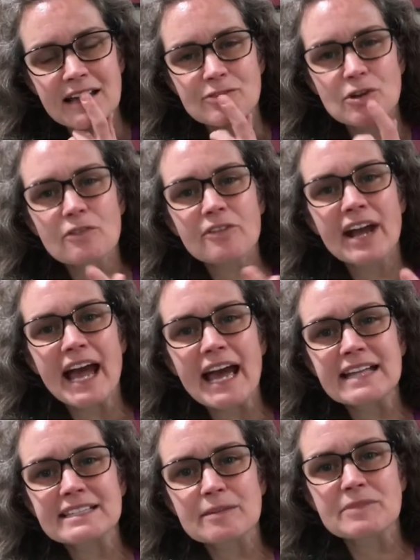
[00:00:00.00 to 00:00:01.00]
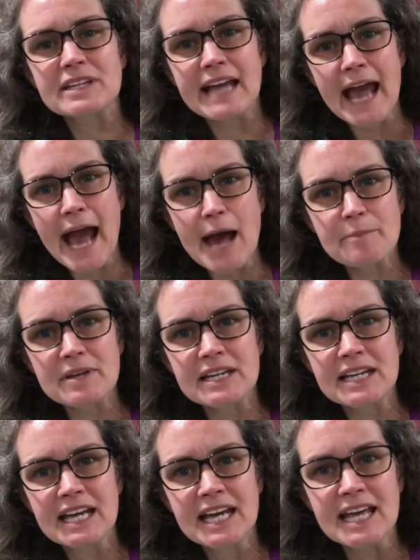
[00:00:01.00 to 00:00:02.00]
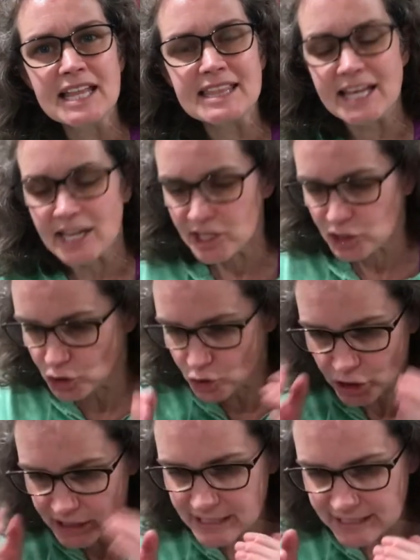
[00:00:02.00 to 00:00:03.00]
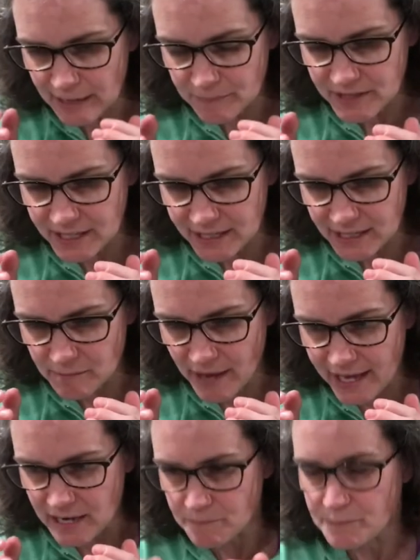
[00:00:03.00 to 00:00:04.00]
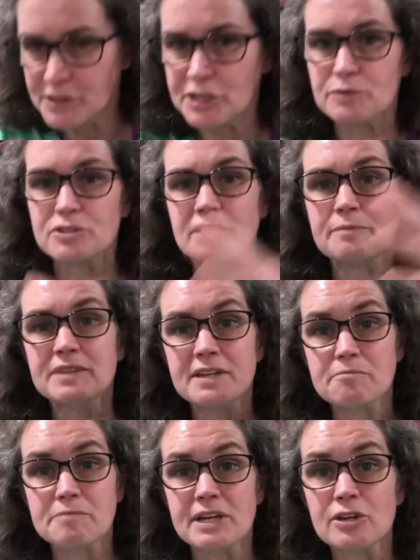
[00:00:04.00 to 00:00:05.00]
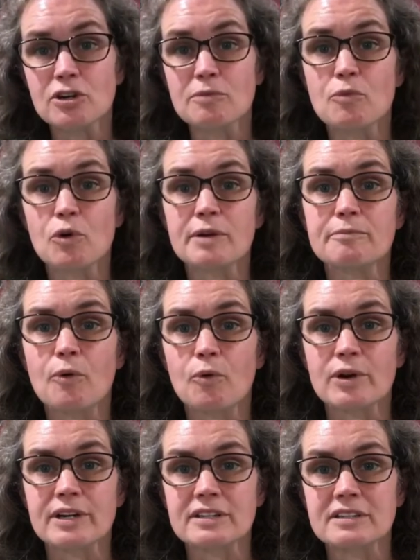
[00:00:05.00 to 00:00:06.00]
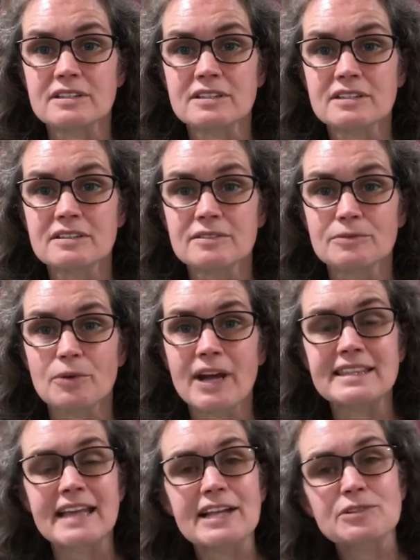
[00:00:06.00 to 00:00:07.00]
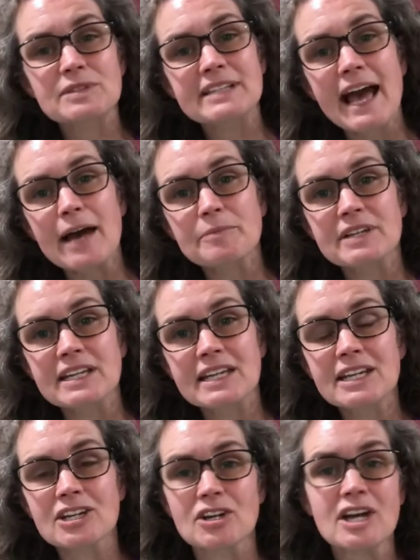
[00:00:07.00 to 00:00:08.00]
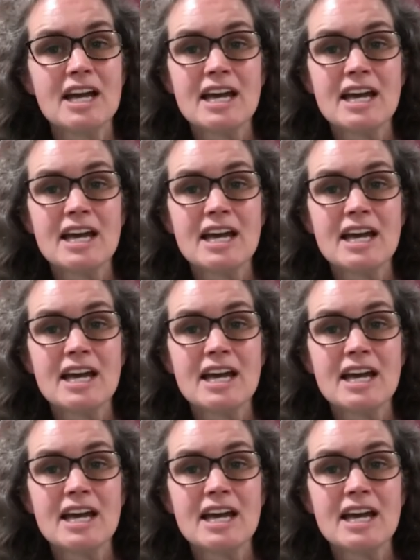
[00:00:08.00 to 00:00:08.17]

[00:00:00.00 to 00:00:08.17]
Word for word: Have you ever had something happen that you couldn't stop thinking about it, but there was something bigger and more important, right? That's what's happening here.